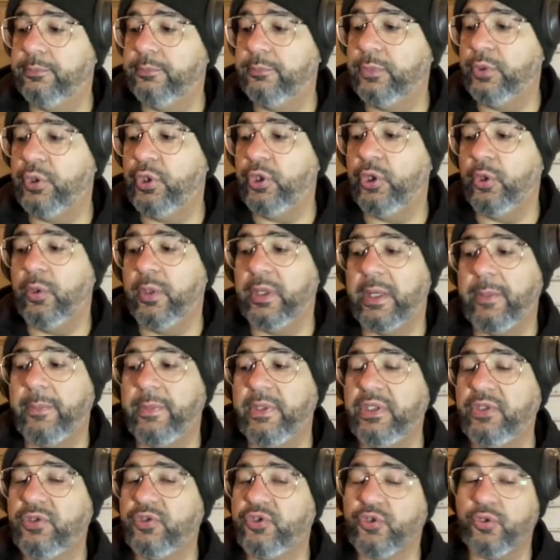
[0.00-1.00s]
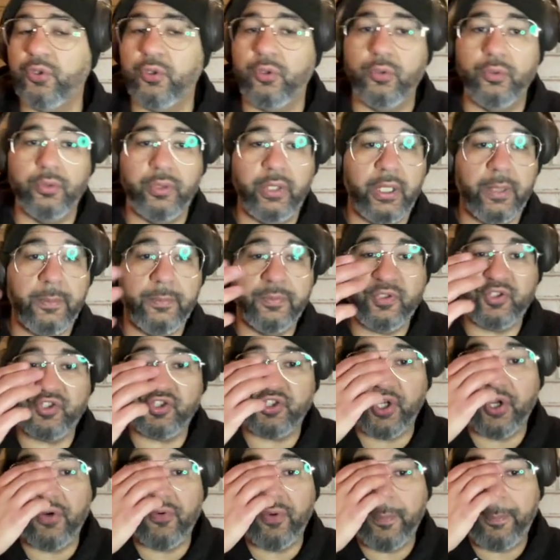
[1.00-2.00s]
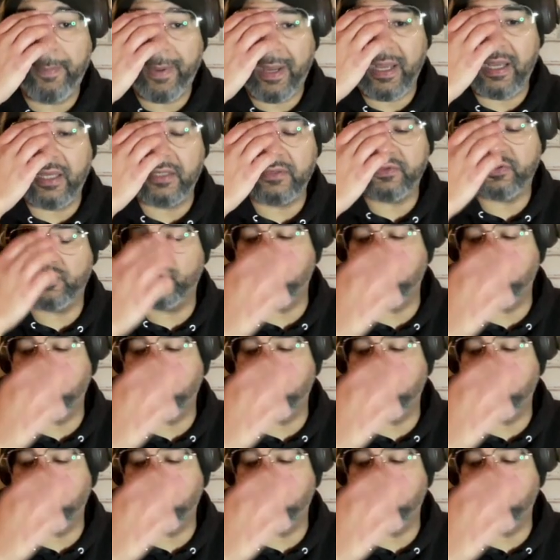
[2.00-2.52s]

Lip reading: You know what I mean? So yeah, share a box,